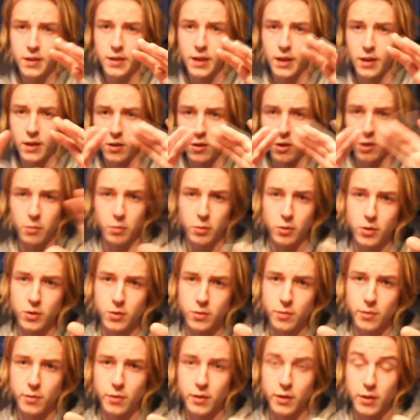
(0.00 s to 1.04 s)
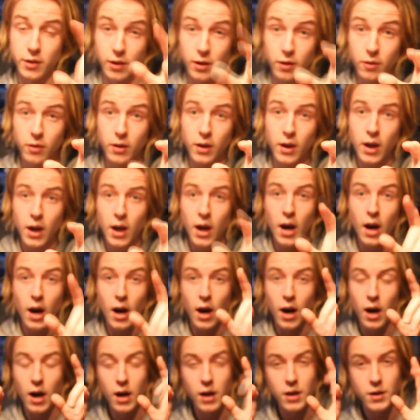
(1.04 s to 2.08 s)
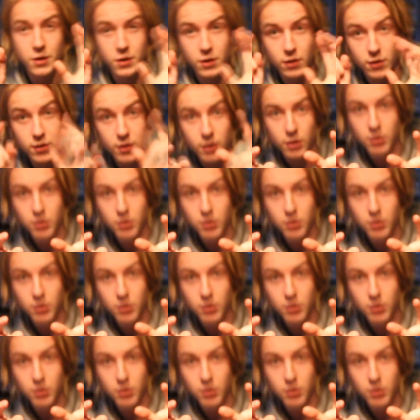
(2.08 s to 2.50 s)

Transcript: then iPod is ruined, you know? Uh, so a